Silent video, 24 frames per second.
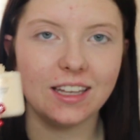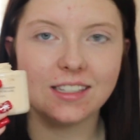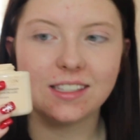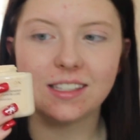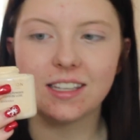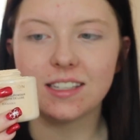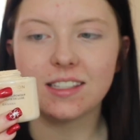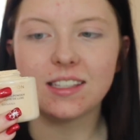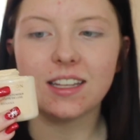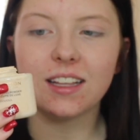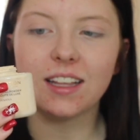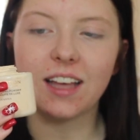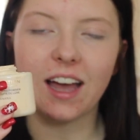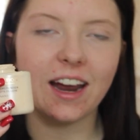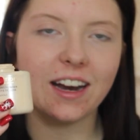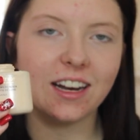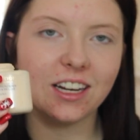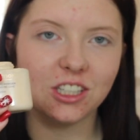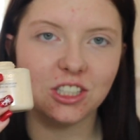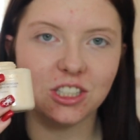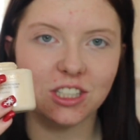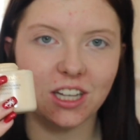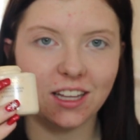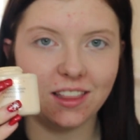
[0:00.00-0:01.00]
This is the
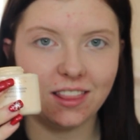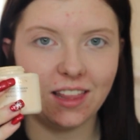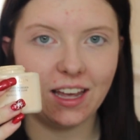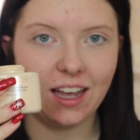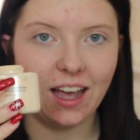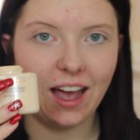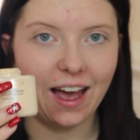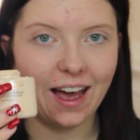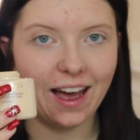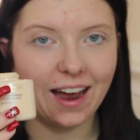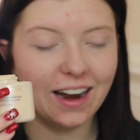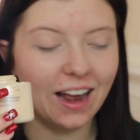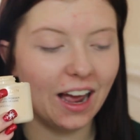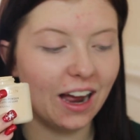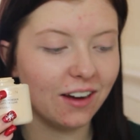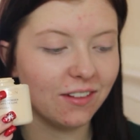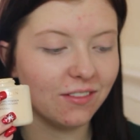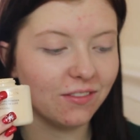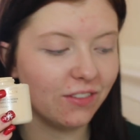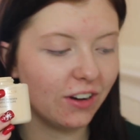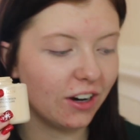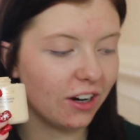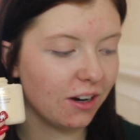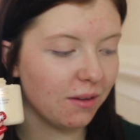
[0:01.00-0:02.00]
lightest shade they had.
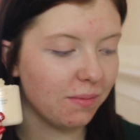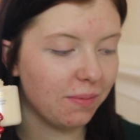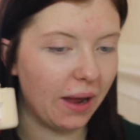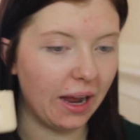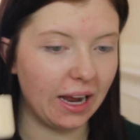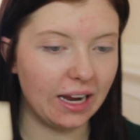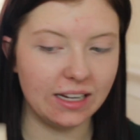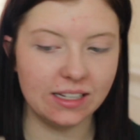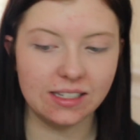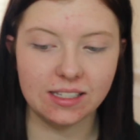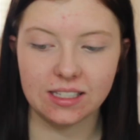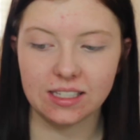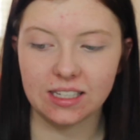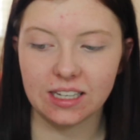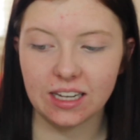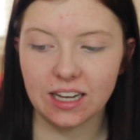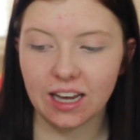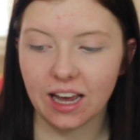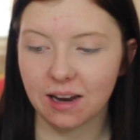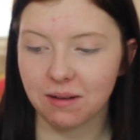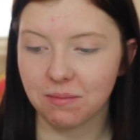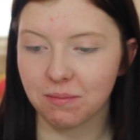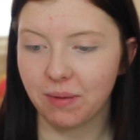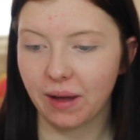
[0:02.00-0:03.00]
I'm very
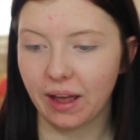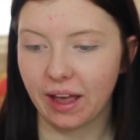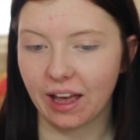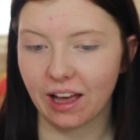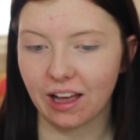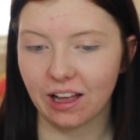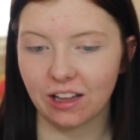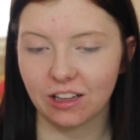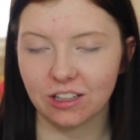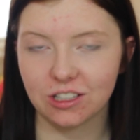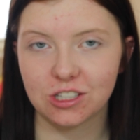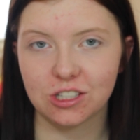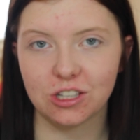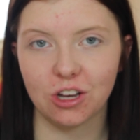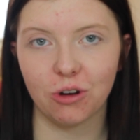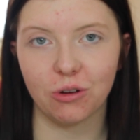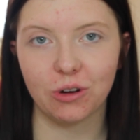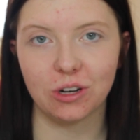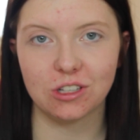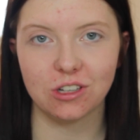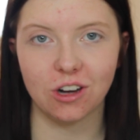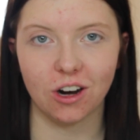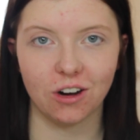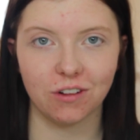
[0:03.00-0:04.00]
pasty and pale, so
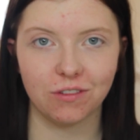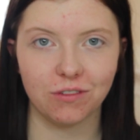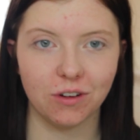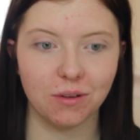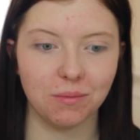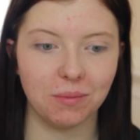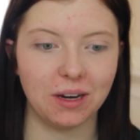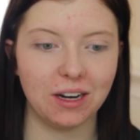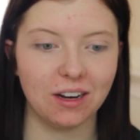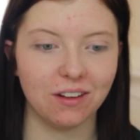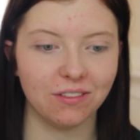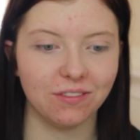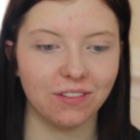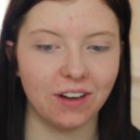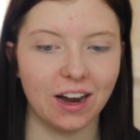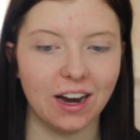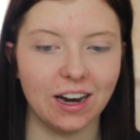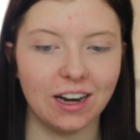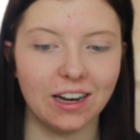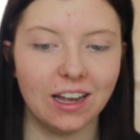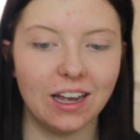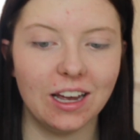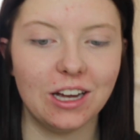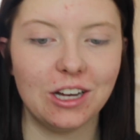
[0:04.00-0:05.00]
it's hard for me to
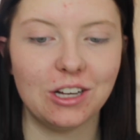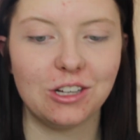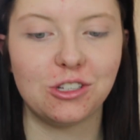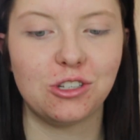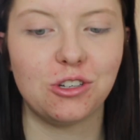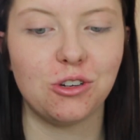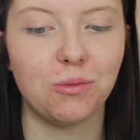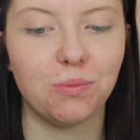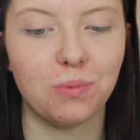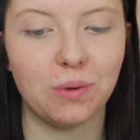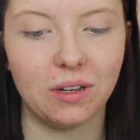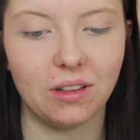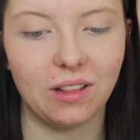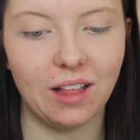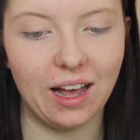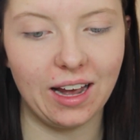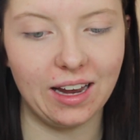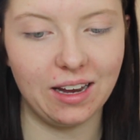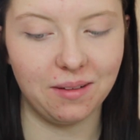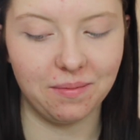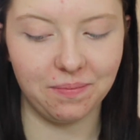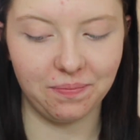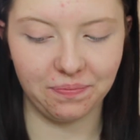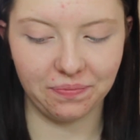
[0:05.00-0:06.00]
find super
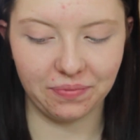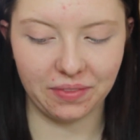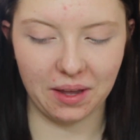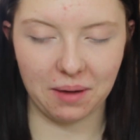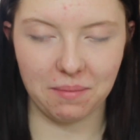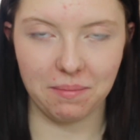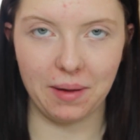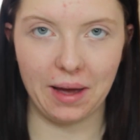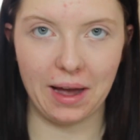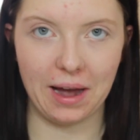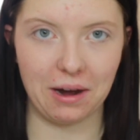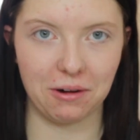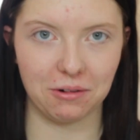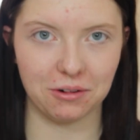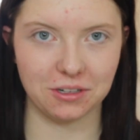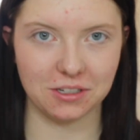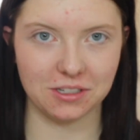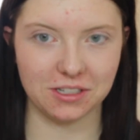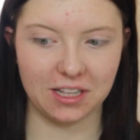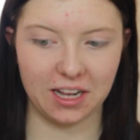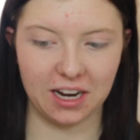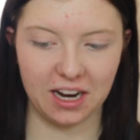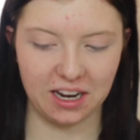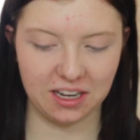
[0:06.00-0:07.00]
light
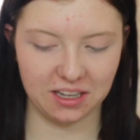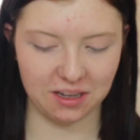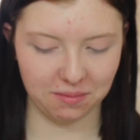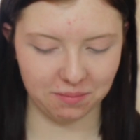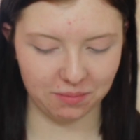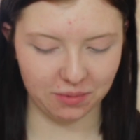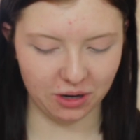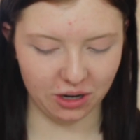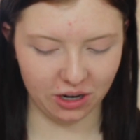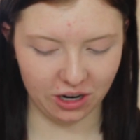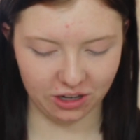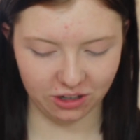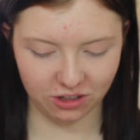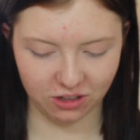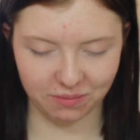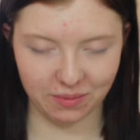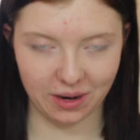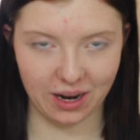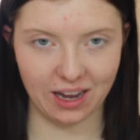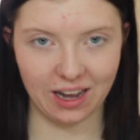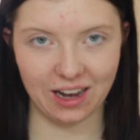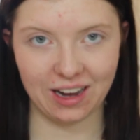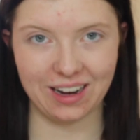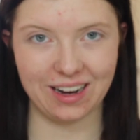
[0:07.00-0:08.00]
powders that I can put under
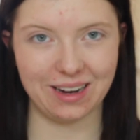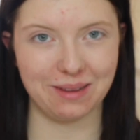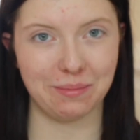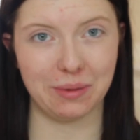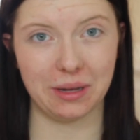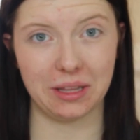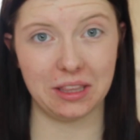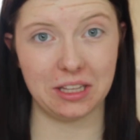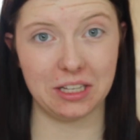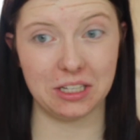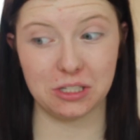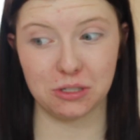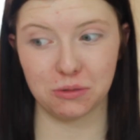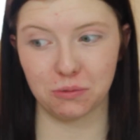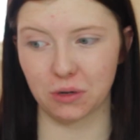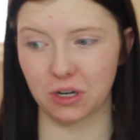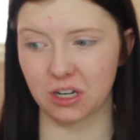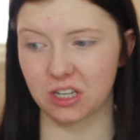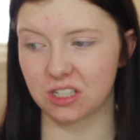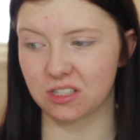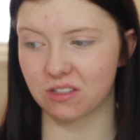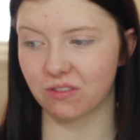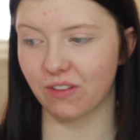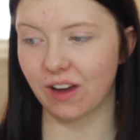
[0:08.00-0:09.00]
my eye, but this
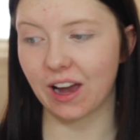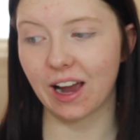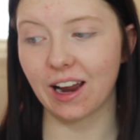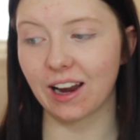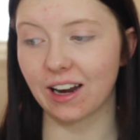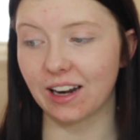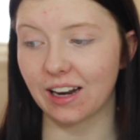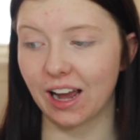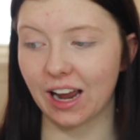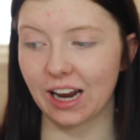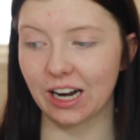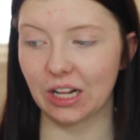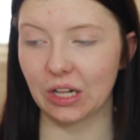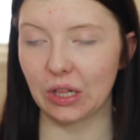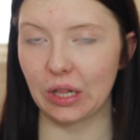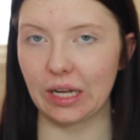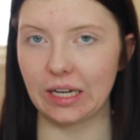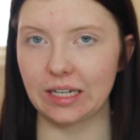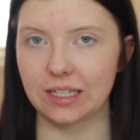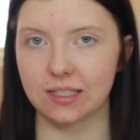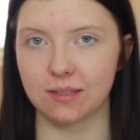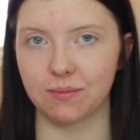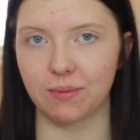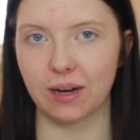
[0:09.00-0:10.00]
works fine. I don't
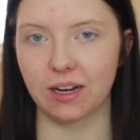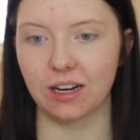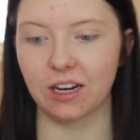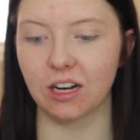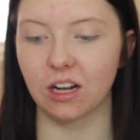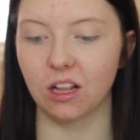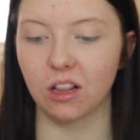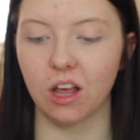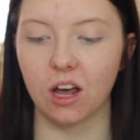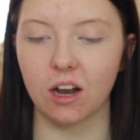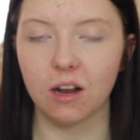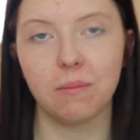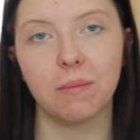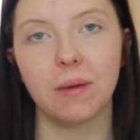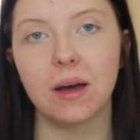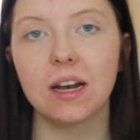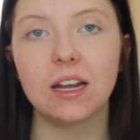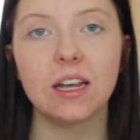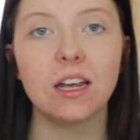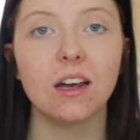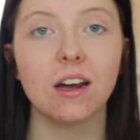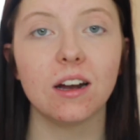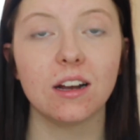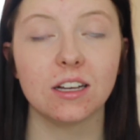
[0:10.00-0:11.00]
like spending a lot of
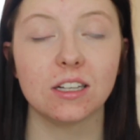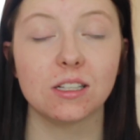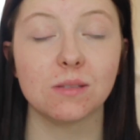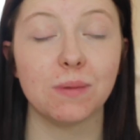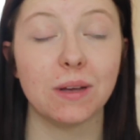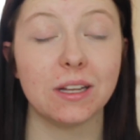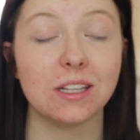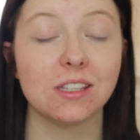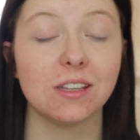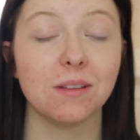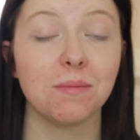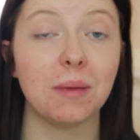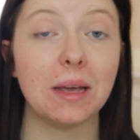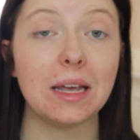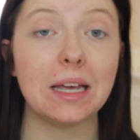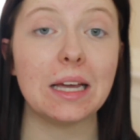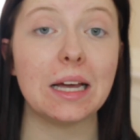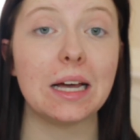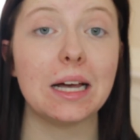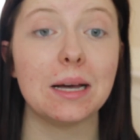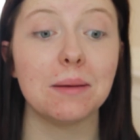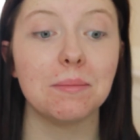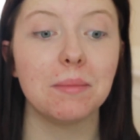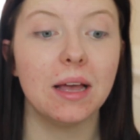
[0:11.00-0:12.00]
money on expensive
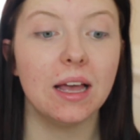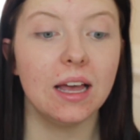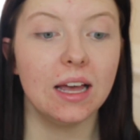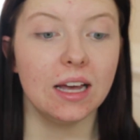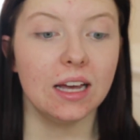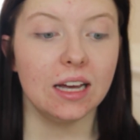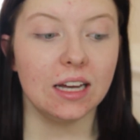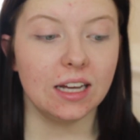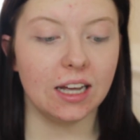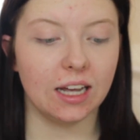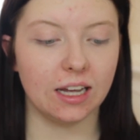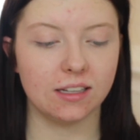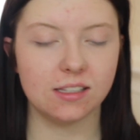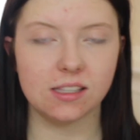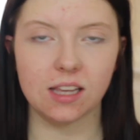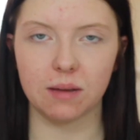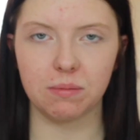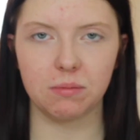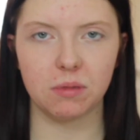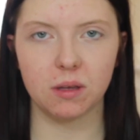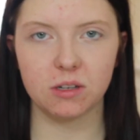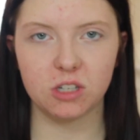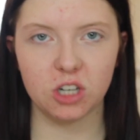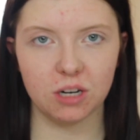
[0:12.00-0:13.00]
makeup,
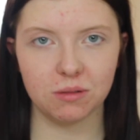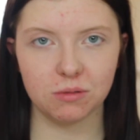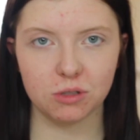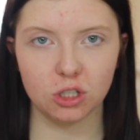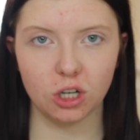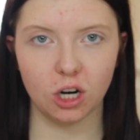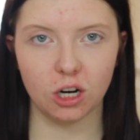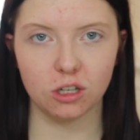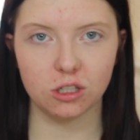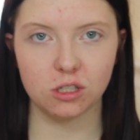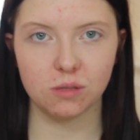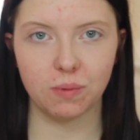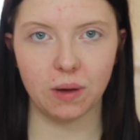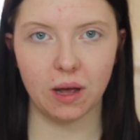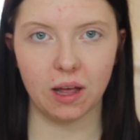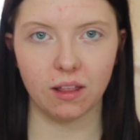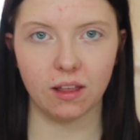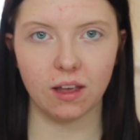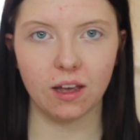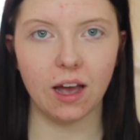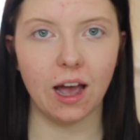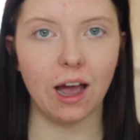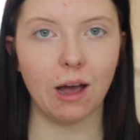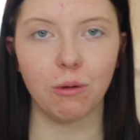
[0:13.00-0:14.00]
except the James Charles palette.